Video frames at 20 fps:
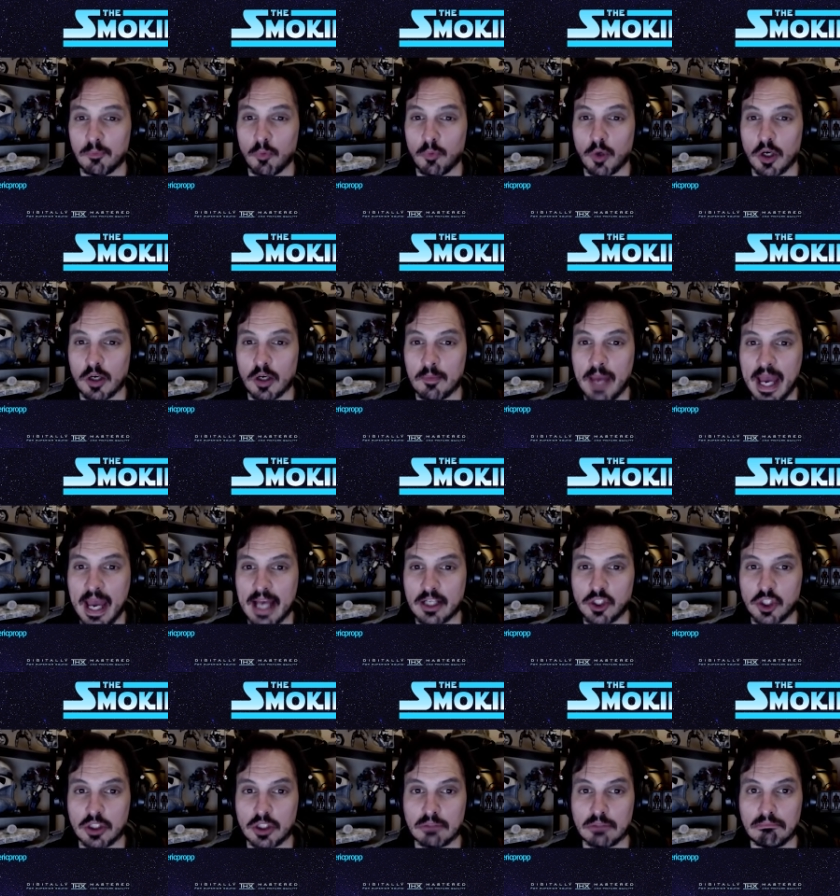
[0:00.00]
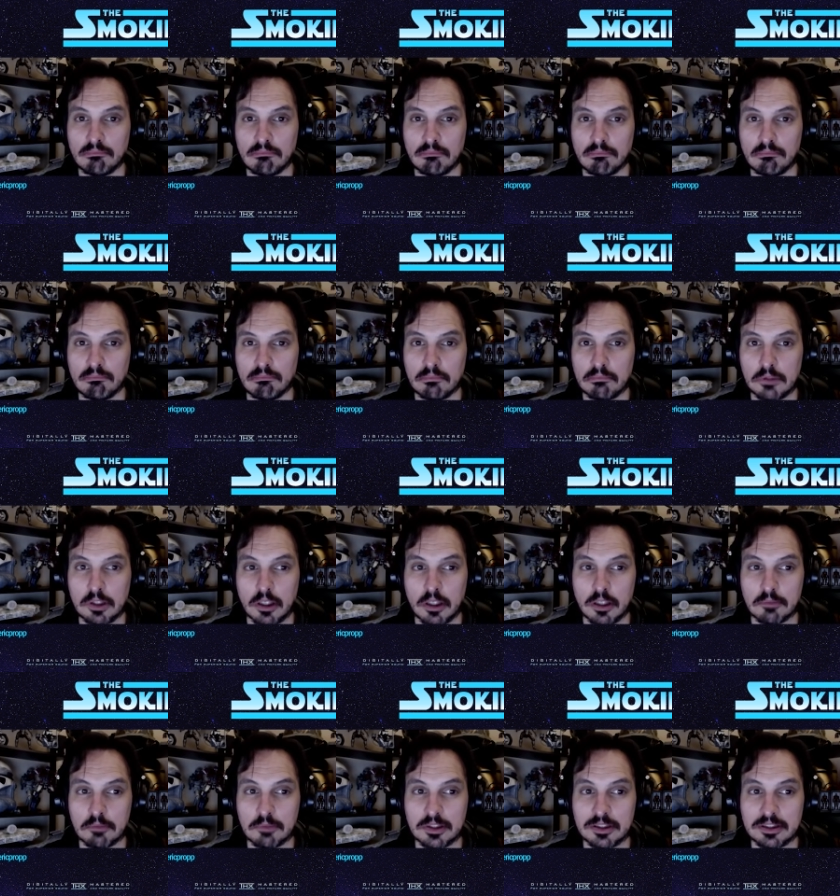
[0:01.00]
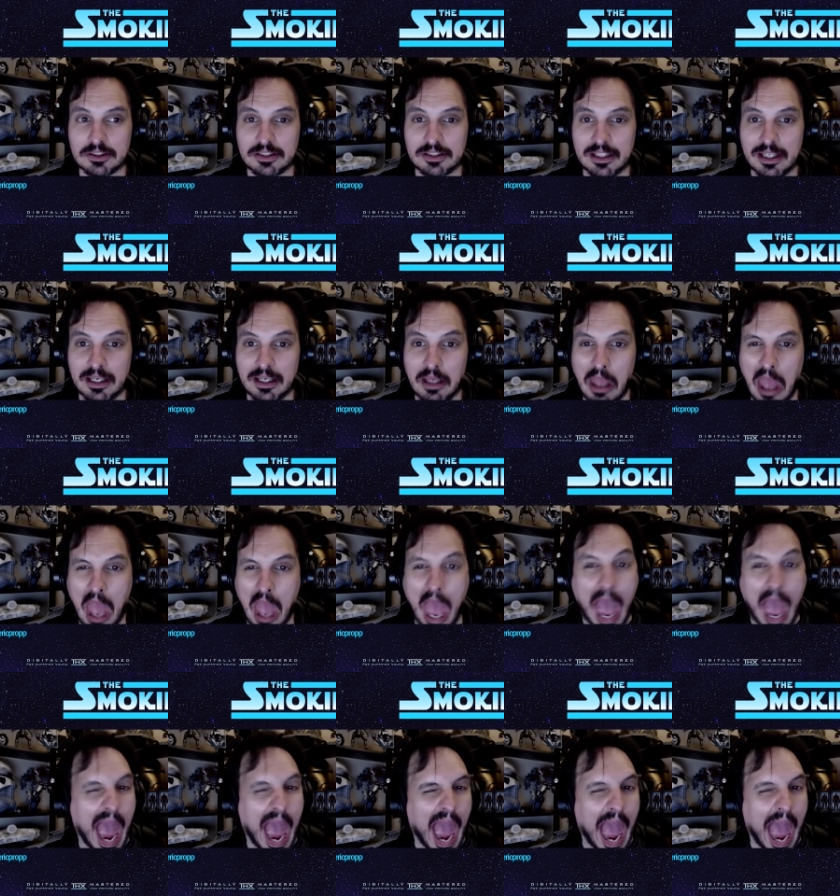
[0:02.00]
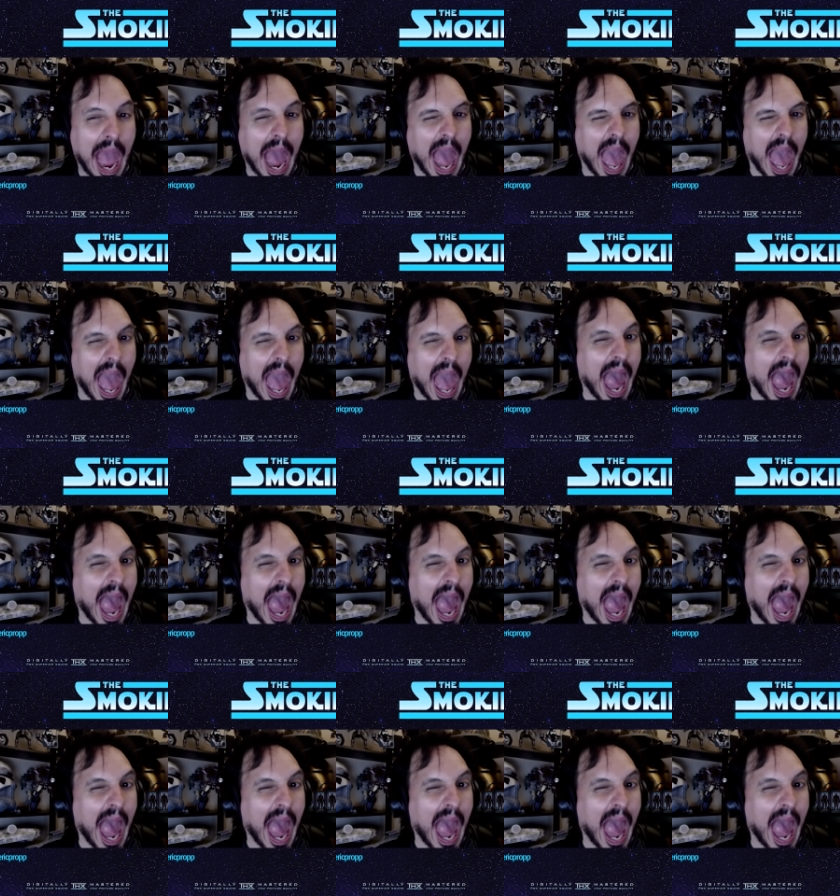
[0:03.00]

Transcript: worm action. Yeah, that's all I'm gonna say. Uh,